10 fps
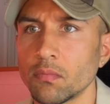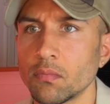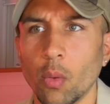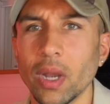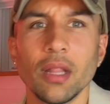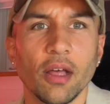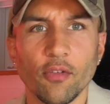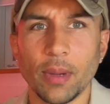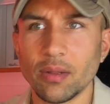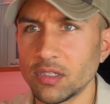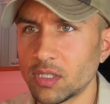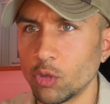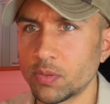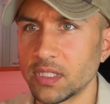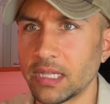What I love about these
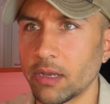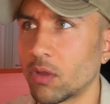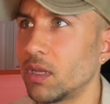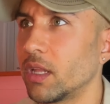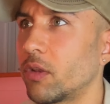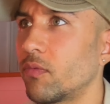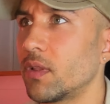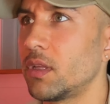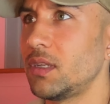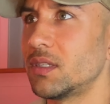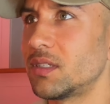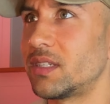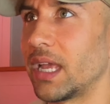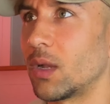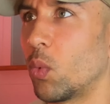loops is that you can literally
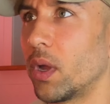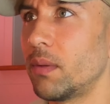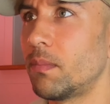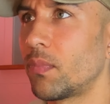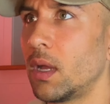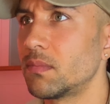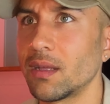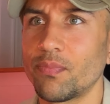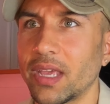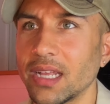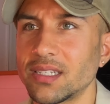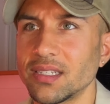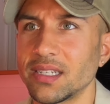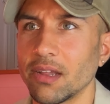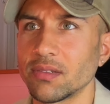take one, kicks and
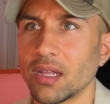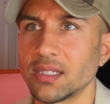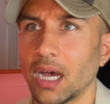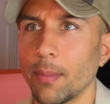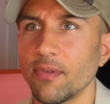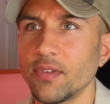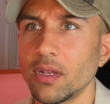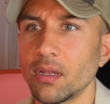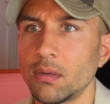snares on top of it.